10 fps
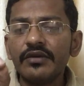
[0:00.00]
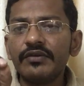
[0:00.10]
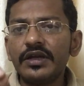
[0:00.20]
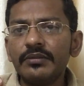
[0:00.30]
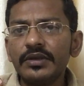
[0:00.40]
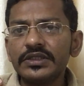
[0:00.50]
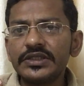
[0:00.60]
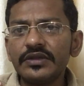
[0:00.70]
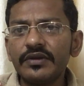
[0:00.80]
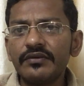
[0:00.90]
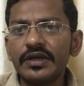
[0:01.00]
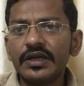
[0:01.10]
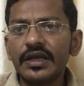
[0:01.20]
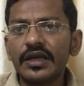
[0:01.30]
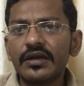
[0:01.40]
Vitamin C, when we
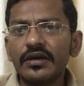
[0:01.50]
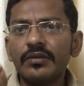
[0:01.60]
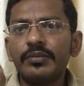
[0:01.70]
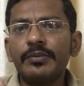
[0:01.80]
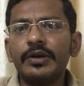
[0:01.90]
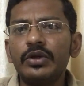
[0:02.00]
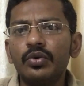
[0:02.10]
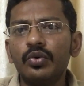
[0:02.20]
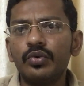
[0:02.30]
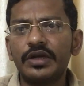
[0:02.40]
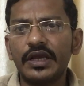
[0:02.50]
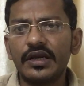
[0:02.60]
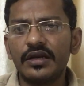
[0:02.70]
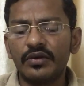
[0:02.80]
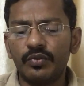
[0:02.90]
take, people do take
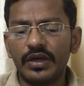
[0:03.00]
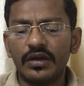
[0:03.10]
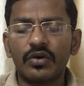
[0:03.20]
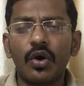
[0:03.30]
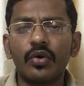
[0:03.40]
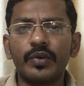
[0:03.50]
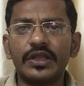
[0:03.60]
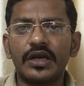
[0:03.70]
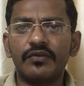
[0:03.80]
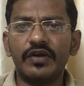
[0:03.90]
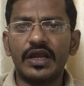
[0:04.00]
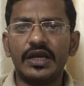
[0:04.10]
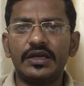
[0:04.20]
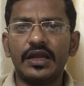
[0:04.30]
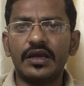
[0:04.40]
it in a wrong way, that when
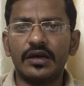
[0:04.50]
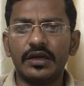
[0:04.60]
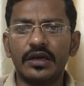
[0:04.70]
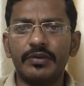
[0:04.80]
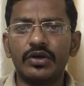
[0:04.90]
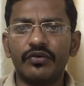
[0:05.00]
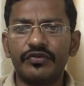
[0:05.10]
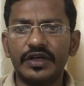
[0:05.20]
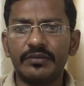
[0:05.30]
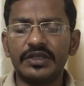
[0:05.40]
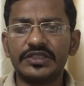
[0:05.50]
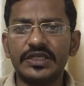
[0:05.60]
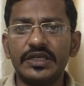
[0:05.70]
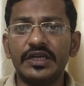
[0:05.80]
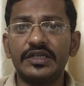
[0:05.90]
I take a little bit of vitamin
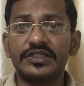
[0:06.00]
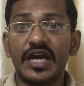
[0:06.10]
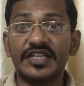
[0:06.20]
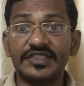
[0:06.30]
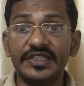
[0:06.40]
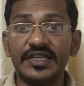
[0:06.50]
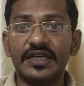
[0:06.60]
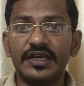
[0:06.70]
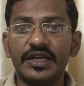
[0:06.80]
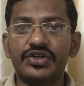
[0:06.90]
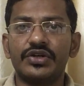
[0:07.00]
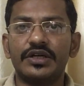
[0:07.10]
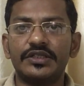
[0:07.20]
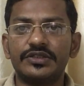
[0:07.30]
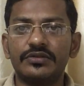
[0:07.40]
C, it is acidic in nature,
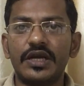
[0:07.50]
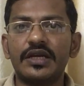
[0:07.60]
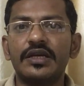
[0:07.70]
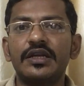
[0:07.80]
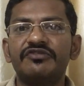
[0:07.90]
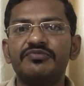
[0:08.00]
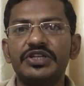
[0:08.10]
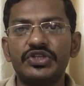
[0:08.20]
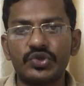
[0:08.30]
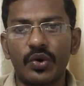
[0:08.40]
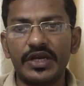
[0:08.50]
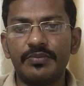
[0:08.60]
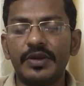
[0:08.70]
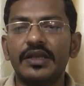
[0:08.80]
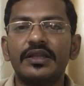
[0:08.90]
and so that it gives me
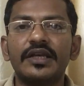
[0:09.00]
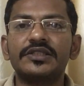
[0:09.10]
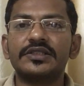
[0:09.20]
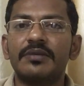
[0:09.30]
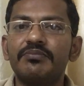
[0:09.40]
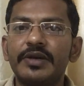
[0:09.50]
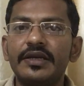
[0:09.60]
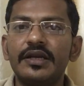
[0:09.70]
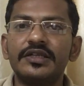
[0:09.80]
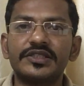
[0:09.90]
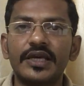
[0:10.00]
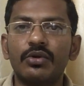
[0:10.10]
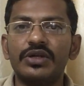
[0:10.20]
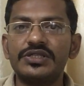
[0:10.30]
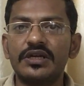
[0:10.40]
joint pain. That's completely a
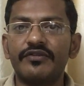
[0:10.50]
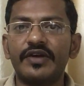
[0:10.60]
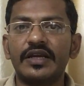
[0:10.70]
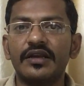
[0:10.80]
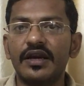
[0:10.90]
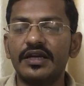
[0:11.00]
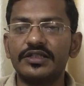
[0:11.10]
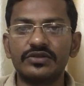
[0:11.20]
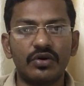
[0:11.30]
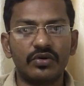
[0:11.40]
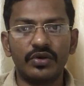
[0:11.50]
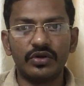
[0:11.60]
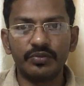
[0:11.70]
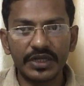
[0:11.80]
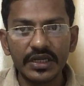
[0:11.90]
psychological factor, and it's not going
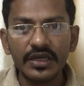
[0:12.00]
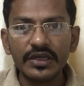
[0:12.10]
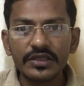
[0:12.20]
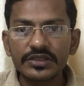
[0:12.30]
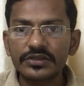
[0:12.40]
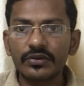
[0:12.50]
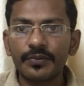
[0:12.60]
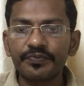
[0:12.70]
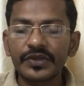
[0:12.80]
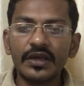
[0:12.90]
to be so.